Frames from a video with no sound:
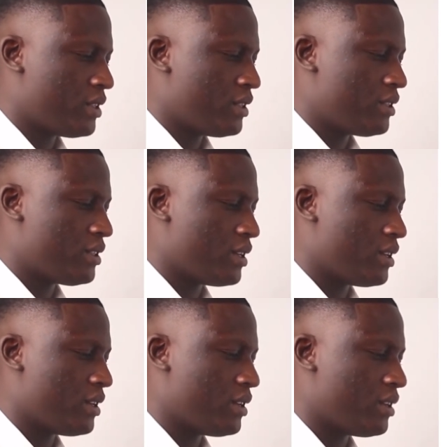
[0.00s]

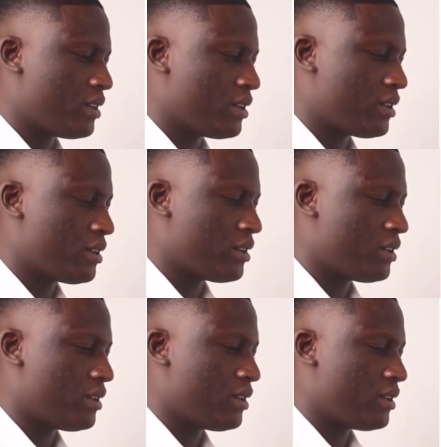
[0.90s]
say
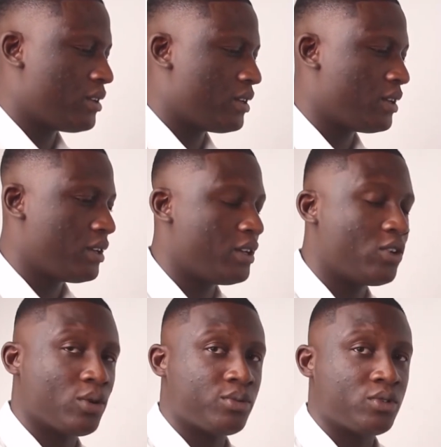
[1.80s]

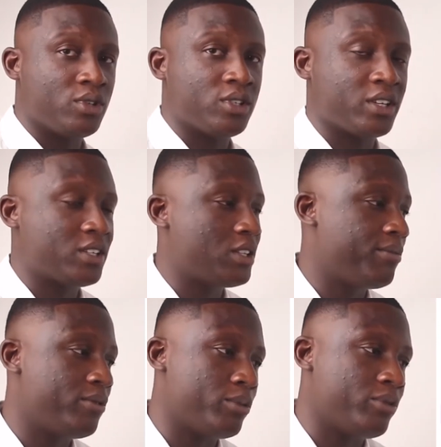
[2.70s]
hiccups to this, except
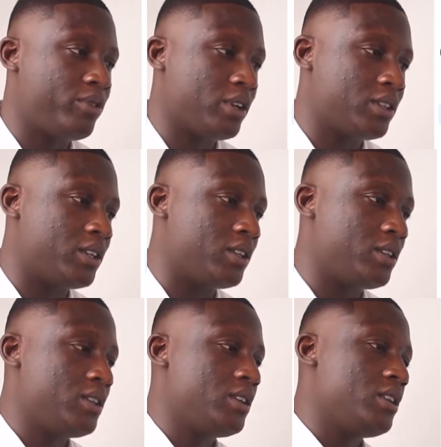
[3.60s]
from the fact that
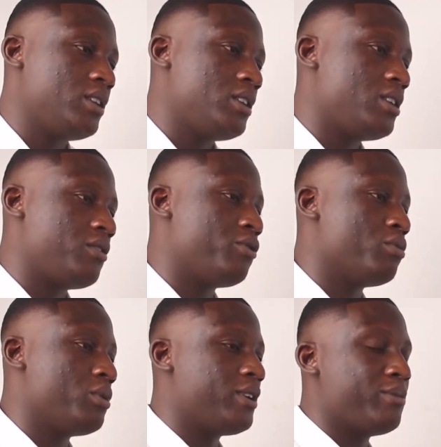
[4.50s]
if you
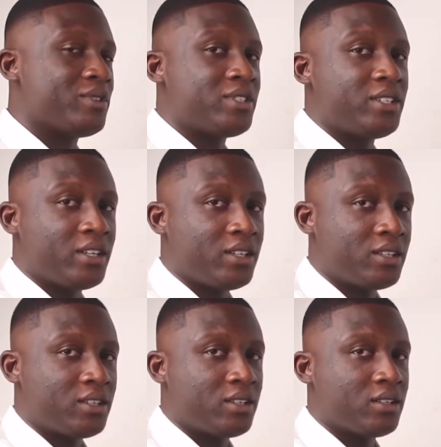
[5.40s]
make a
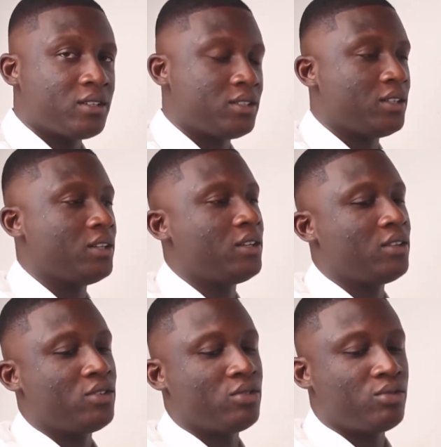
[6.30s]
mistake, say
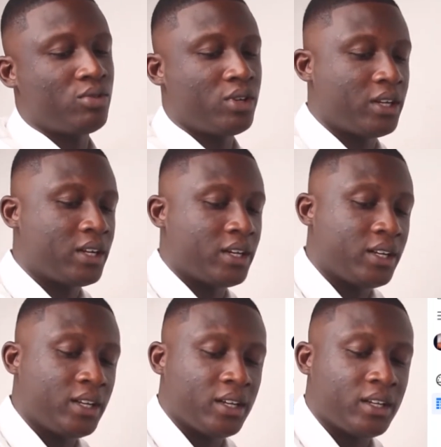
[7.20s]
you run an ad
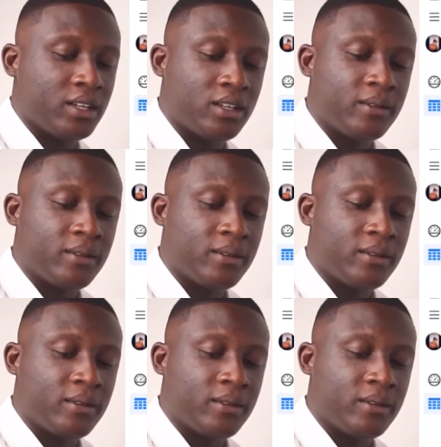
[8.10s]
and